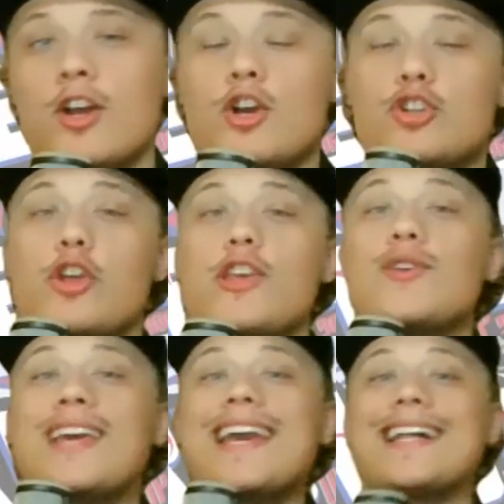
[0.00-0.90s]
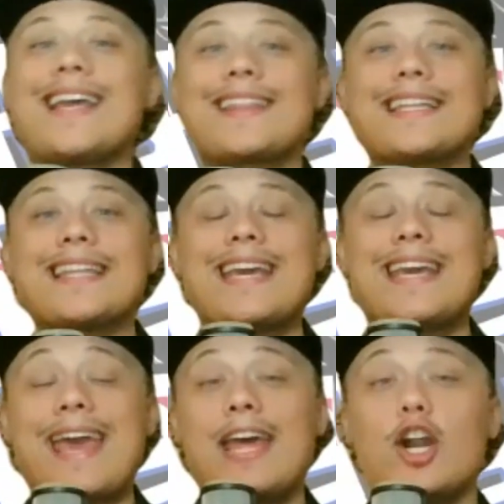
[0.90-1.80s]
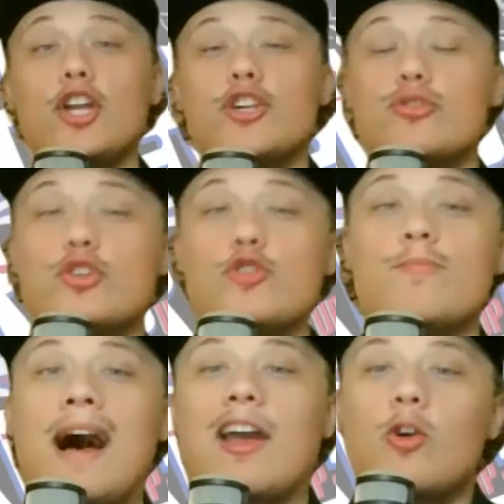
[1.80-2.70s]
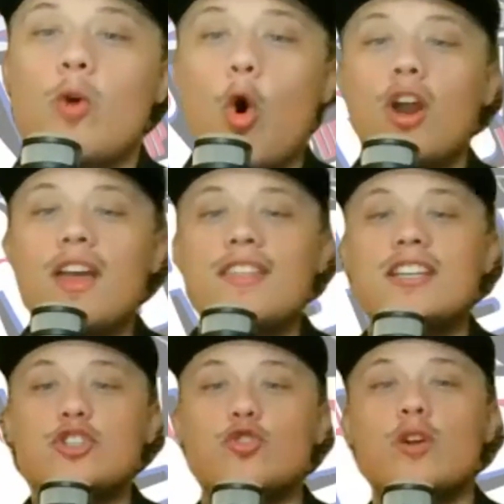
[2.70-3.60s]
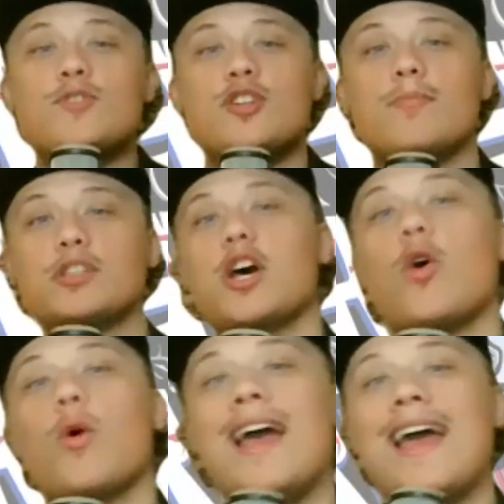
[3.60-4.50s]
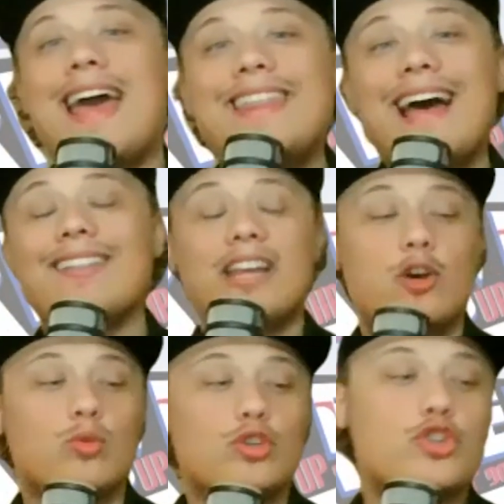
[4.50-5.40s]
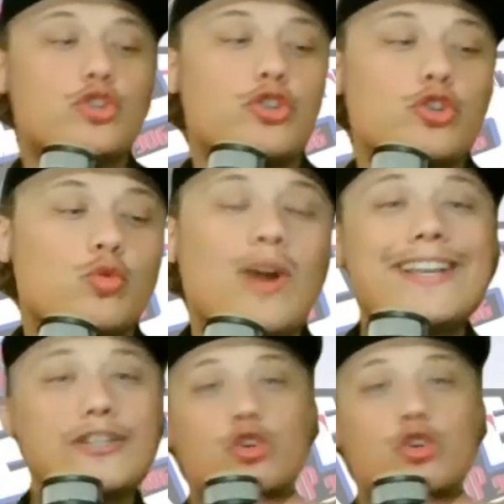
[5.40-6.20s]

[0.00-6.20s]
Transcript: so you can click the link in our YouTube bio or in the description below, and that link will shoot you right to